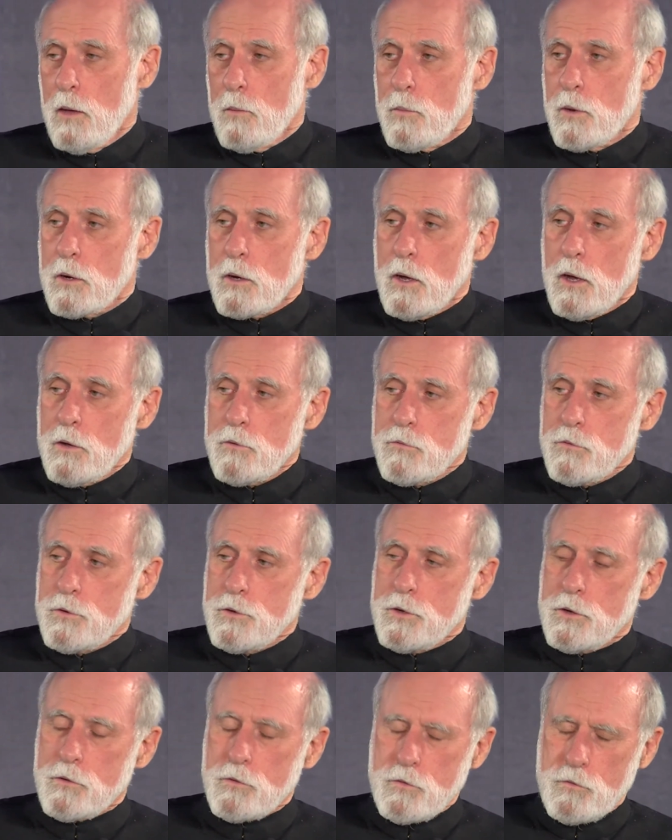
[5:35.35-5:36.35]
but a hundred
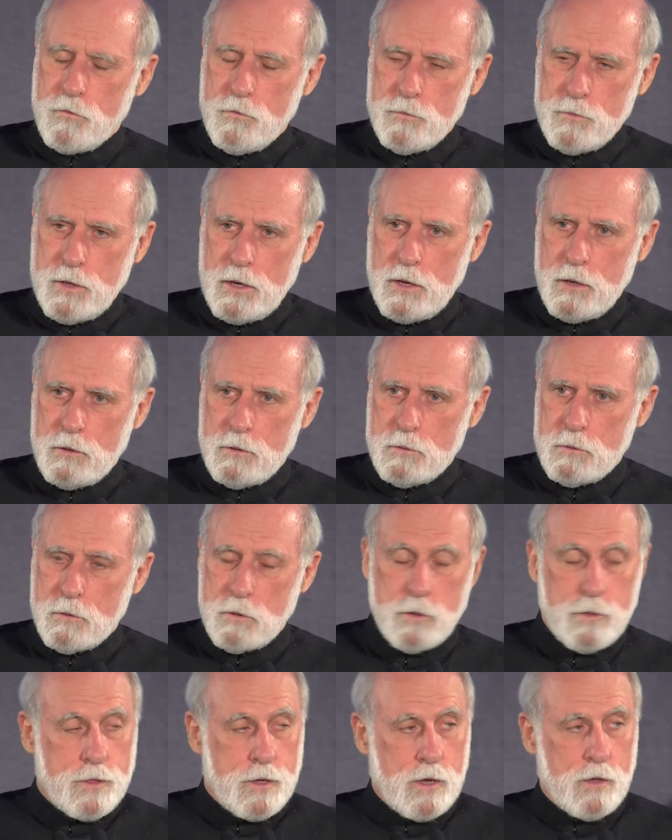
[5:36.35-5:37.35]
years from now or
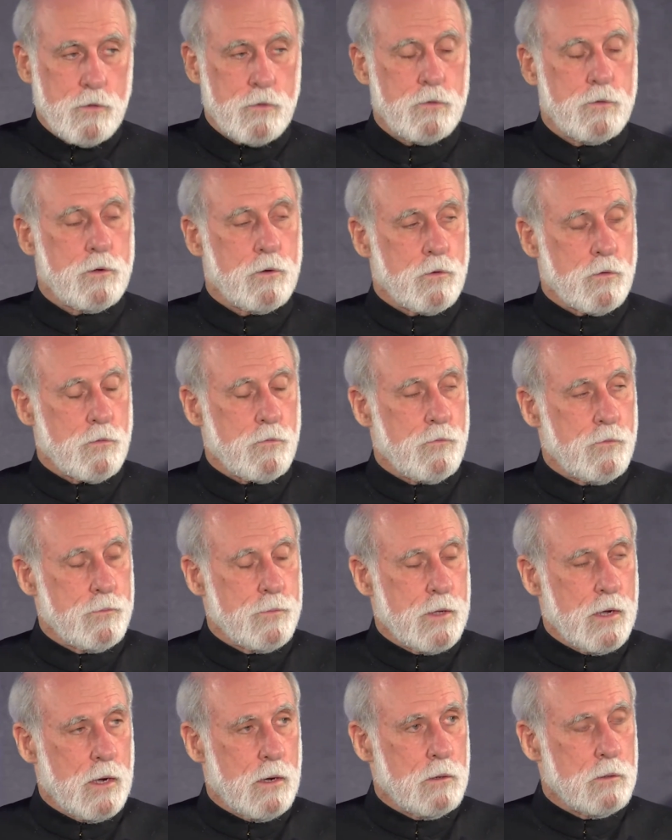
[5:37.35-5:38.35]
a thousand years from
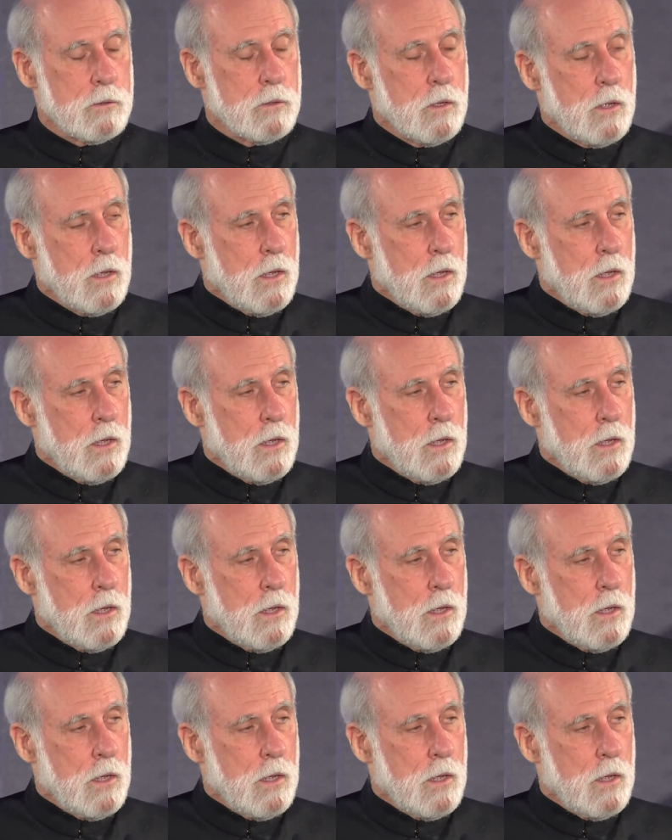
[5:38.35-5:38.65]
now,